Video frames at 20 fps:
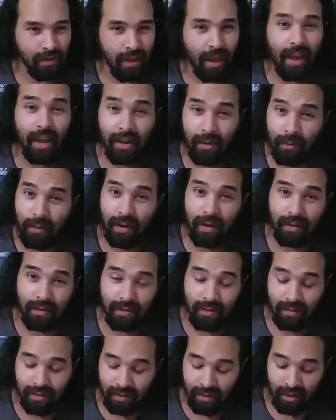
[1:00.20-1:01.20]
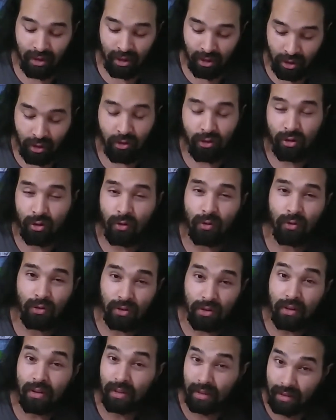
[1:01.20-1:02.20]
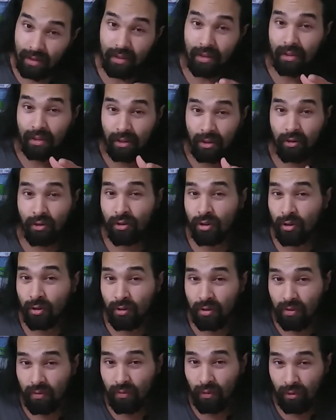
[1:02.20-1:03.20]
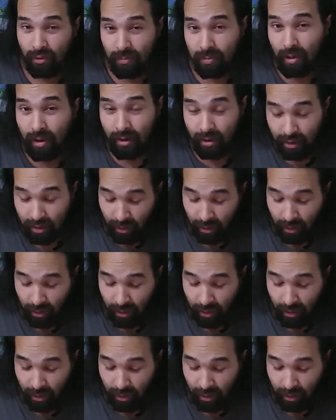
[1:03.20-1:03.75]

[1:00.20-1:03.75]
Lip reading: Anyways, you'll choose the first player to